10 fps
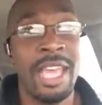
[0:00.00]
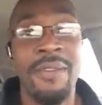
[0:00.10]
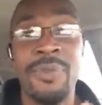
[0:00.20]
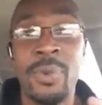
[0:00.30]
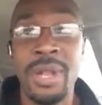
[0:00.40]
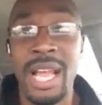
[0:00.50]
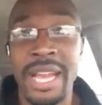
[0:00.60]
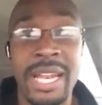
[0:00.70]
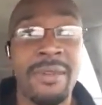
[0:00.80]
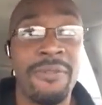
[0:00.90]
if you
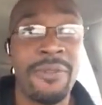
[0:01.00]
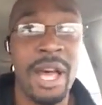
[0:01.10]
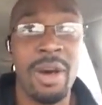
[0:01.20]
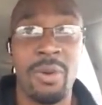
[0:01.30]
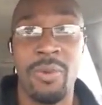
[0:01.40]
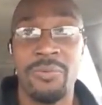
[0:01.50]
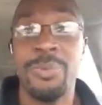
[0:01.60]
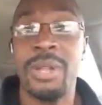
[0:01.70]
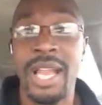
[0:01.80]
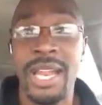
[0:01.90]
let it flow,
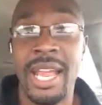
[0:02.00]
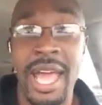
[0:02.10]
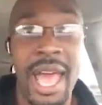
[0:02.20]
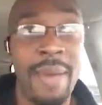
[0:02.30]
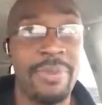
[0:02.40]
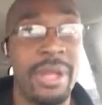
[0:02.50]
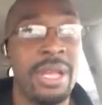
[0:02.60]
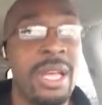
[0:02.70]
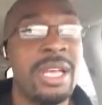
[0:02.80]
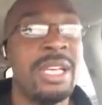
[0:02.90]
if you let it
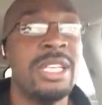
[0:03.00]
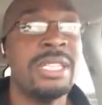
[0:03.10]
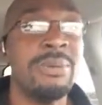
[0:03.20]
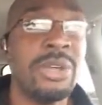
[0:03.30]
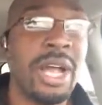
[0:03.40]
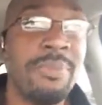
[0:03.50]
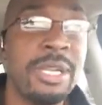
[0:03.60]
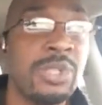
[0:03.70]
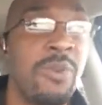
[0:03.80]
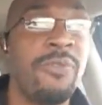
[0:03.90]
happen. Stop trying to
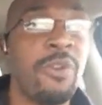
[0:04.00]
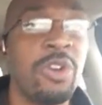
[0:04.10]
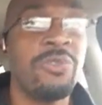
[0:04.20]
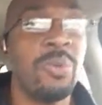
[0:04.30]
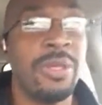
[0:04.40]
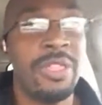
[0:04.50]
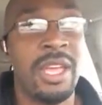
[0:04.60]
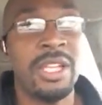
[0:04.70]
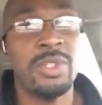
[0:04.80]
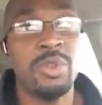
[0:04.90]
be so forceful with
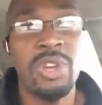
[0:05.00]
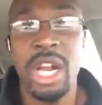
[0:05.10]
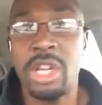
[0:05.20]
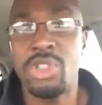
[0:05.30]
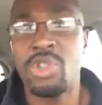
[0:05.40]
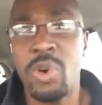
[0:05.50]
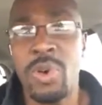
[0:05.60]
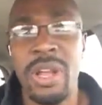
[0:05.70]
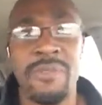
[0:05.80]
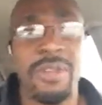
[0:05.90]
things. Don't try to
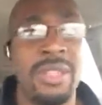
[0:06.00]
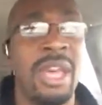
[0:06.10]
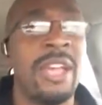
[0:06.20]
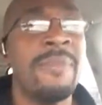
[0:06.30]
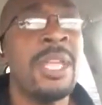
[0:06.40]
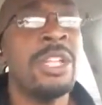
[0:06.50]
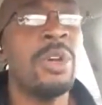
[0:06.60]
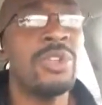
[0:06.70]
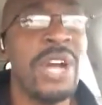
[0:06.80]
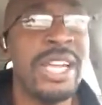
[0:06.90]
control everything.
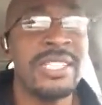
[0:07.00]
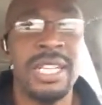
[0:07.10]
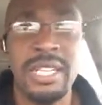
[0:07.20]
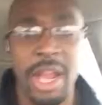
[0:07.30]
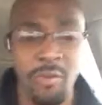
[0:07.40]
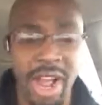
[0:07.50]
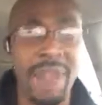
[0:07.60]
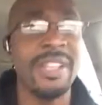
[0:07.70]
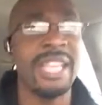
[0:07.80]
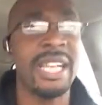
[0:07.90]
Don't try to sit there and write
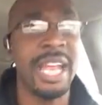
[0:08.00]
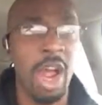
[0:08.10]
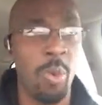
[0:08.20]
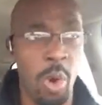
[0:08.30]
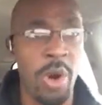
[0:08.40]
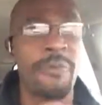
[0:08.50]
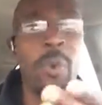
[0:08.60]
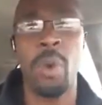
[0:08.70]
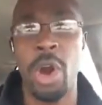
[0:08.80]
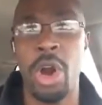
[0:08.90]
everything down word for
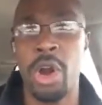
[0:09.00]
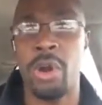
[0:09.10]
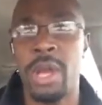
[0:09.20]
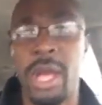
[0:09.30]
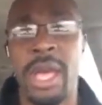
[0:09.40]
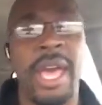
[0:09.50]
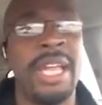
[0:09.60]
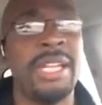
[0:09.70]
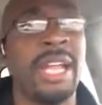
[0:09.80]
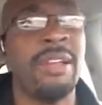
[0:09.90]
word
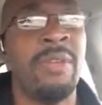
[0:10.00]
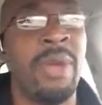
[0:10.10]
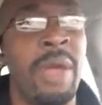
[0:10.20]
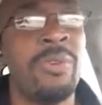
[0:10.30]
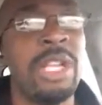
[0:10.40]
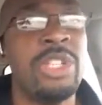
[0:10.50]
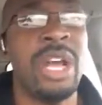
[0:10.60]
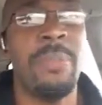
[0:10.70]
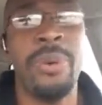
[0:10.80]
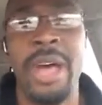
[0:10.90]
and really
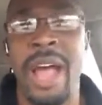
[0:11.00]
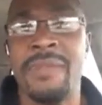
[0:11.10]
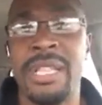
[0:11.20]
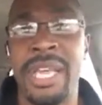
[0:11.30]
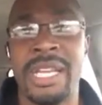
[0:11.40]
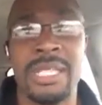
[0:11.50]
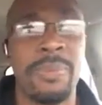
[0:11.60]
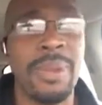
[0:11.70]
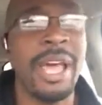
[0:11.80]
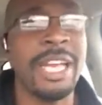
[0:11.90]
try to put everything
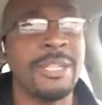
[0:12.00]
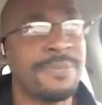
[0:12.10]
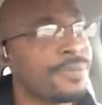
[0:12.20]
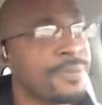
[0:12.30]
into play.